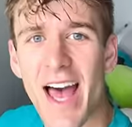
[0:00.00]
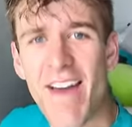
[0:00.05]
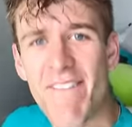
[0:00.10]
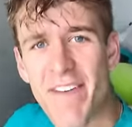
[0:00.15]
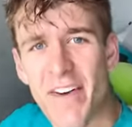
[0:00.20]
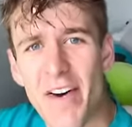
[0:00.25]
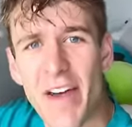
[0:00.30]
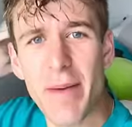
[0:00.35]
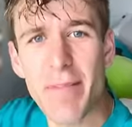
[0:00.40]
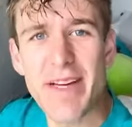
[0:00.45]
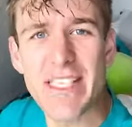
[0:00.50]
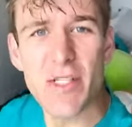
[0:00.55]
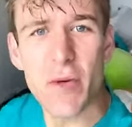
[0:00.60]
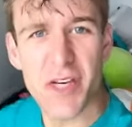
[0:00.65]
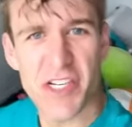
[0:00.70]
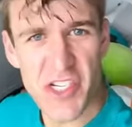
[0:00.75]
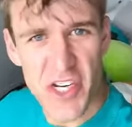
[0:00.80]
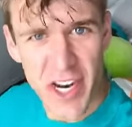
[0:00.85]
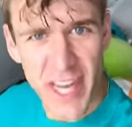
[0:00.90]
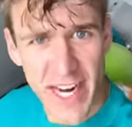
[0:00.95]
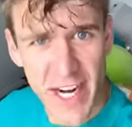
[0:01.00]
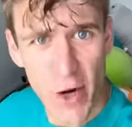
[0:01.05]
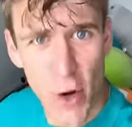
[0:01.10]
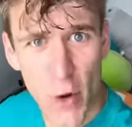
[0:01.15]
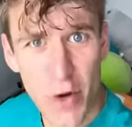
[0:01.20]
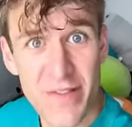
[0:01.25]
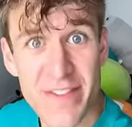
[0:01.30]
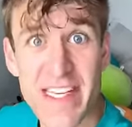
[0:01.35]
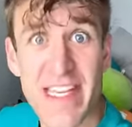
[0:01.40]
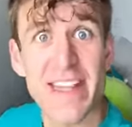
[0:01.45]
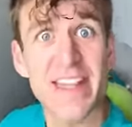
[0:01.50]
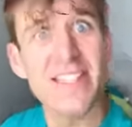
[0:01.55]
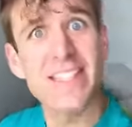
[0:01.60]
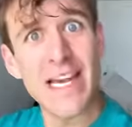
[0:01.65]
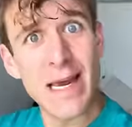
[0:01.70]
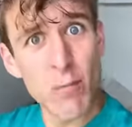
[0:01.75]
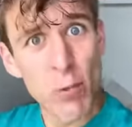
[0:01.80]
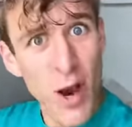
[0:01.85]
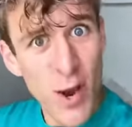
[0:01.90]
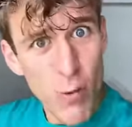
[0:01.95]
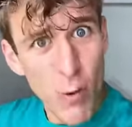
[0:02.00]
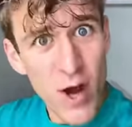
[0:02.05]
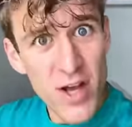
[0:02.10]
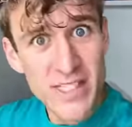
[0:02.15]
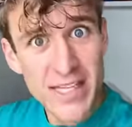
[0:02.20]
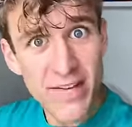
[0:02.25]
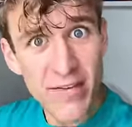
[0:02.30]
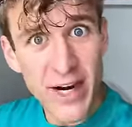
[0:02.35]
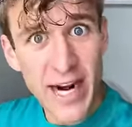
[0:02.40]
I feel like my Squish are getting old of seeing the same white walls every